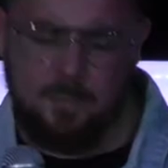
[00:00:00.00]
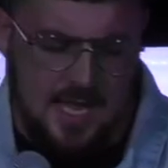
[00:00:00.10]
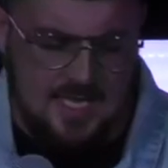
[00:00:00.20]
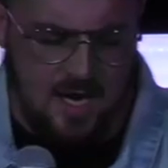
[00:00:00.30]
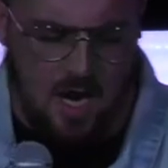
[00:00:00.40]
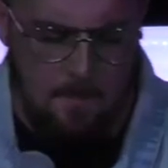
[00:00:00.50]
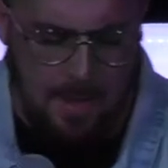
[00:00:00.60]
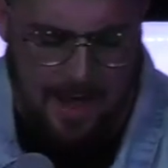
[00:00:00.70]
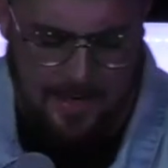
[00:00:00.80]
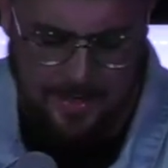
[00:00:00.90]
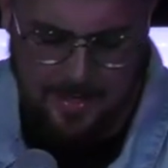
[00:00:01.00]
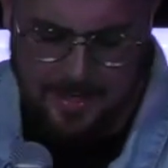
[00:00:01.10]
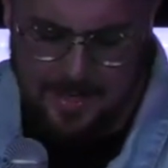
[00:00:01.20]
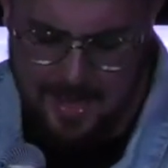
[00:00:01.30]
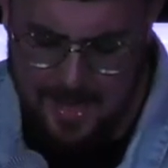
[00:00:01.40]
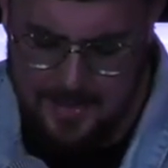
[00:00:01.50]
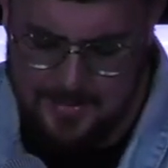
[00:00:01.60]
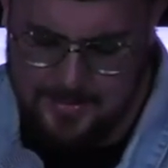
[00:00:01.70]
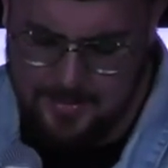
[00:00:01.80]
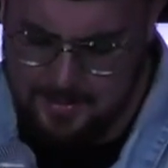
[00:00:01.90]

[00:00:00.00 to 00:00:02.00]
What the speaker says: please can I come back as